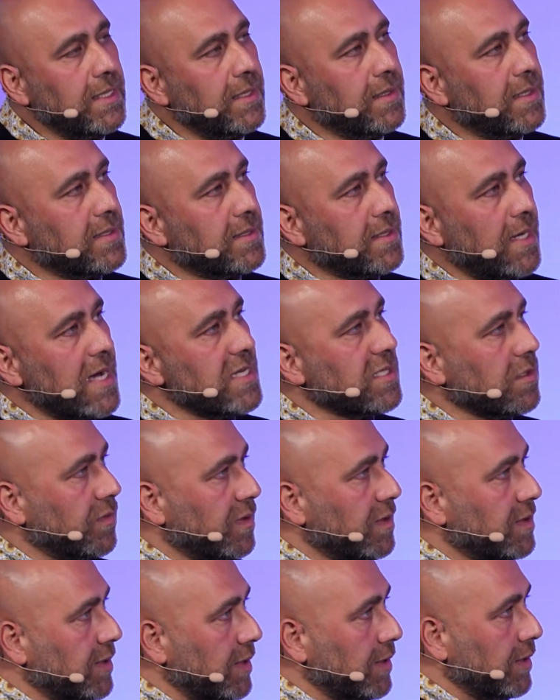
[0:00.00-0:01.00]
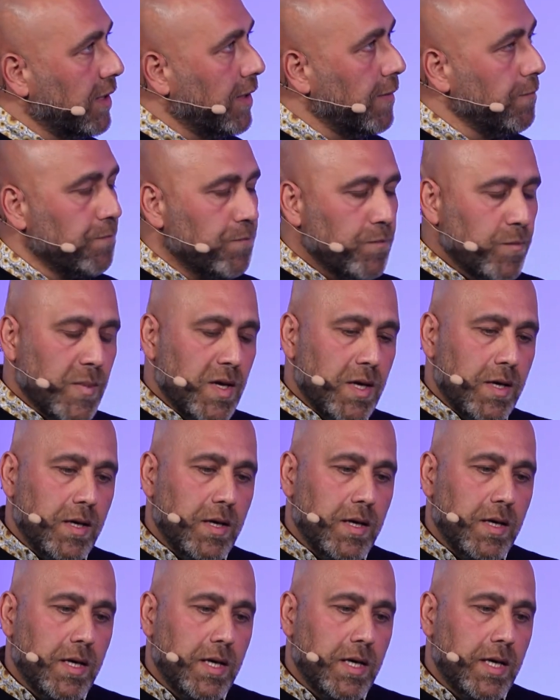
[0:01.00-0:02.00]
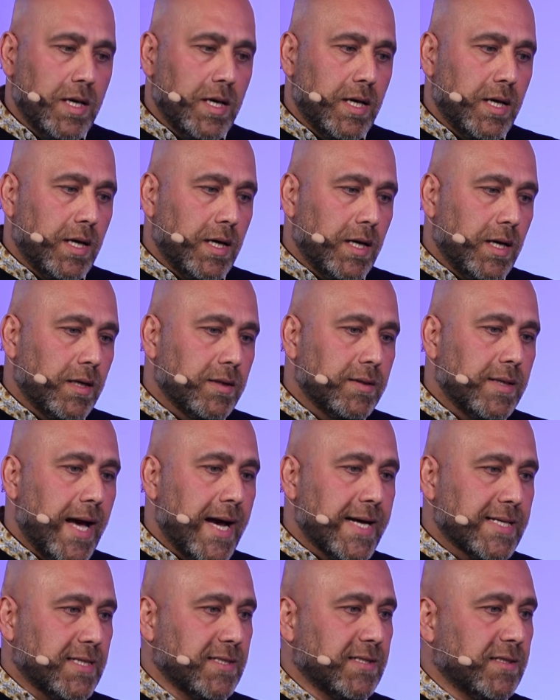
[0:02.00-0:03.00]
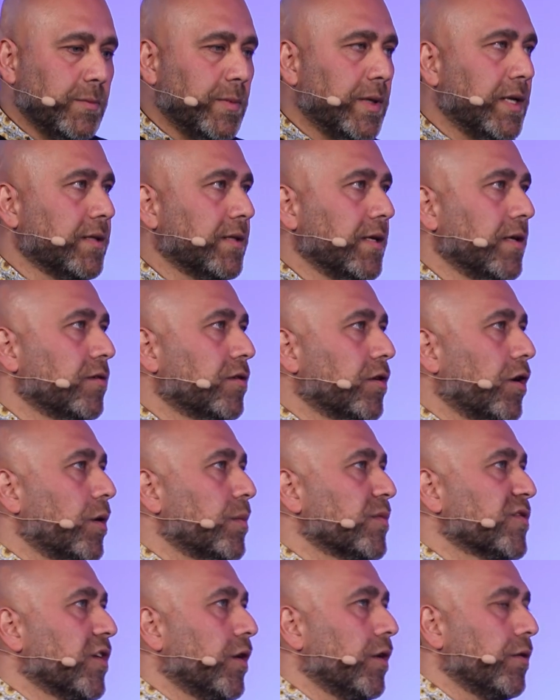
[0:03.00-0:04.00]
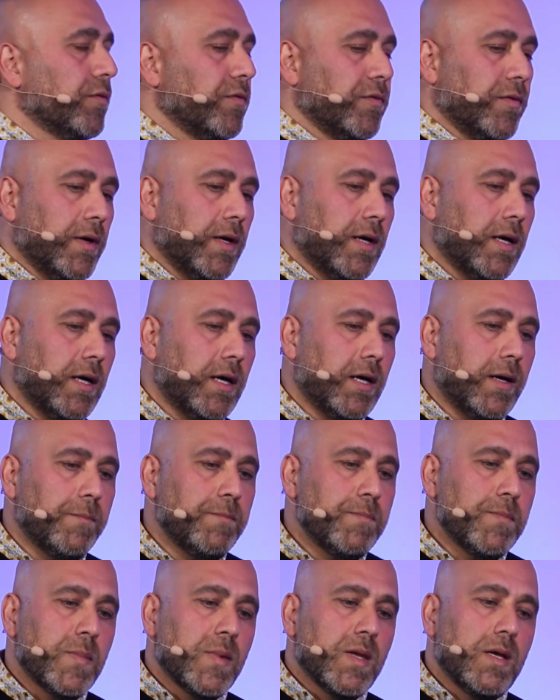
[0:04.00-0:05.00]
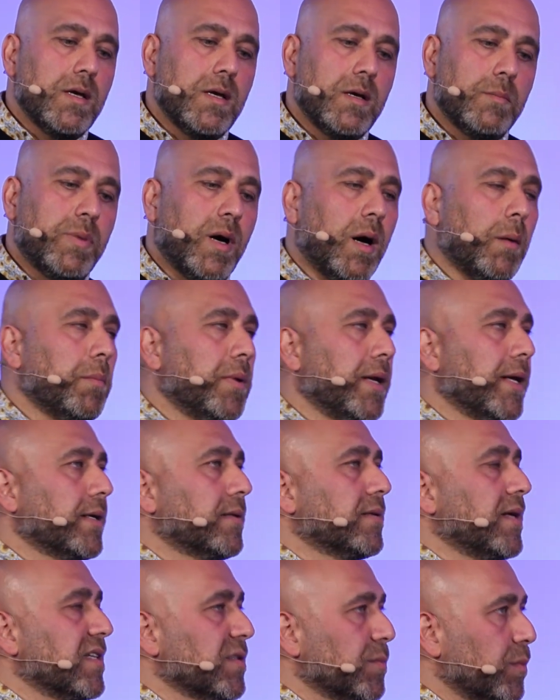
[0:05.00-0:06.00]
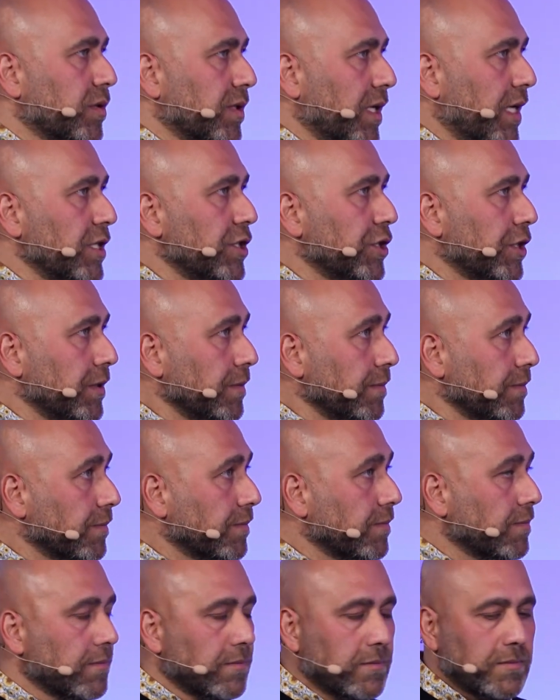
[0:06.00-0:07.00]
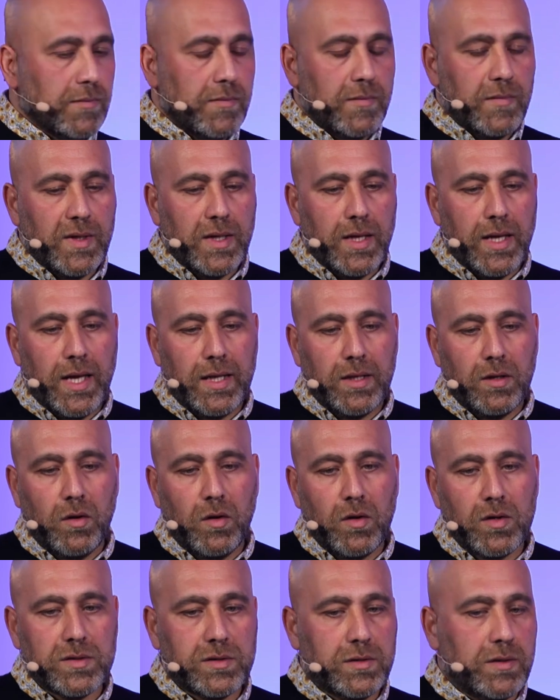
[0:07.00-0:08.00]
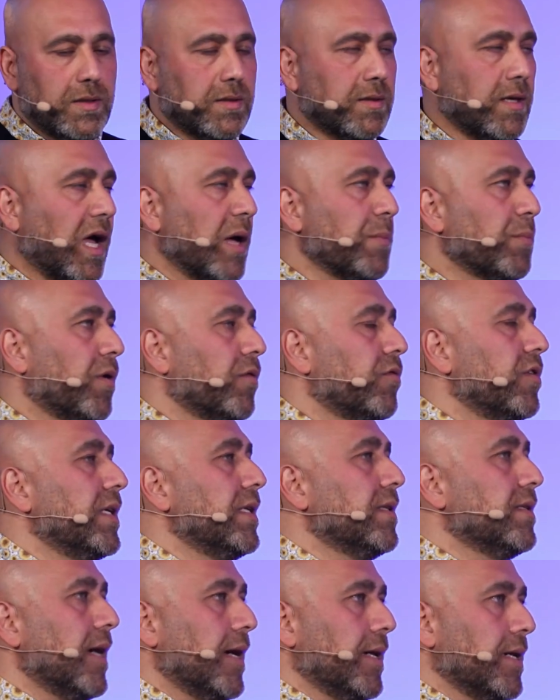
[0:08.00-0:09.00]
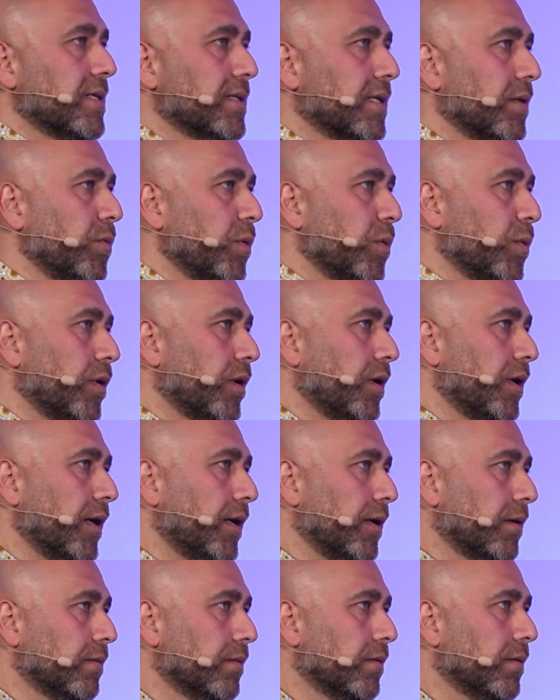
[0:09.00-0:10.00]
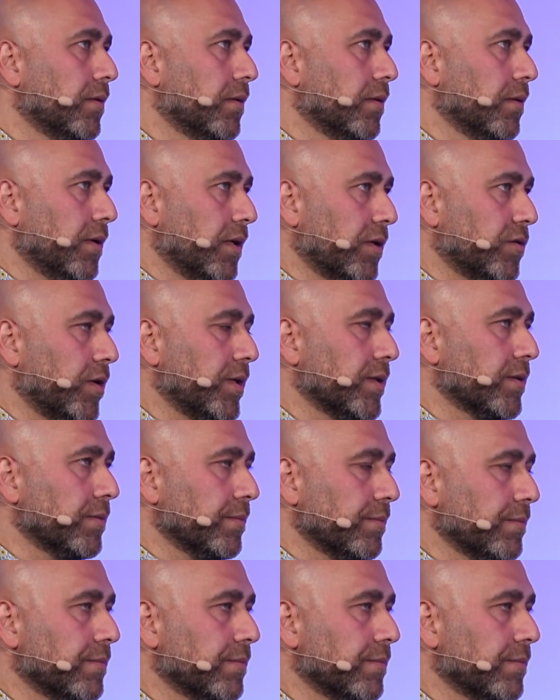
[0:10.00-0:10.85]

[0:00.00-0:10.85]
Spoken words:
size of the city, the accessibility in terms of public transportation, and also the type of retailers that we want to address.